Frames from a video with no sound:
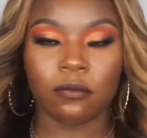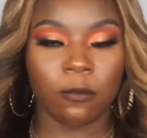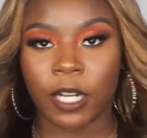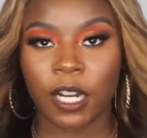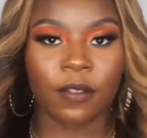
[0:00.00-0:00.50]

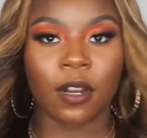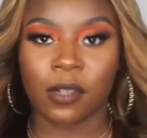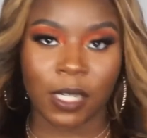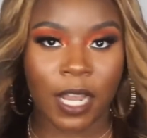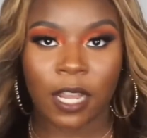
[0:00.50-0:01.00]
whatever
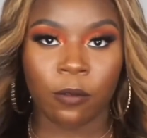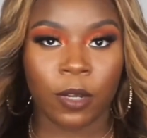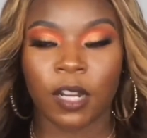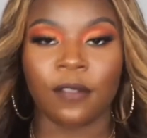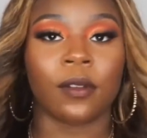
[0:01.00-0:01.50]
on a date or
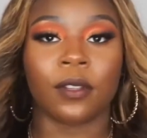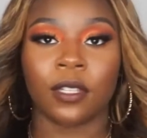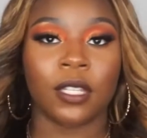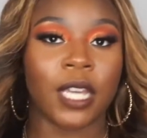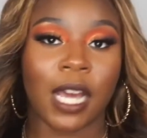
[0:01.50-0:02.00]
whatever
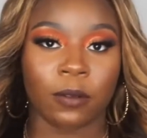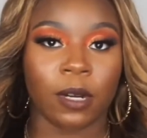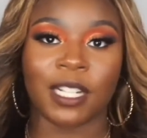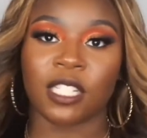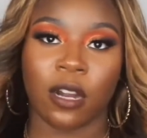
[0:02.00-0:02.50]
you ain't gotta worry
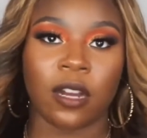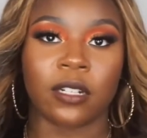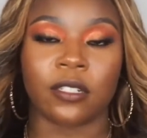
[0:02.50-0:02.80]
about your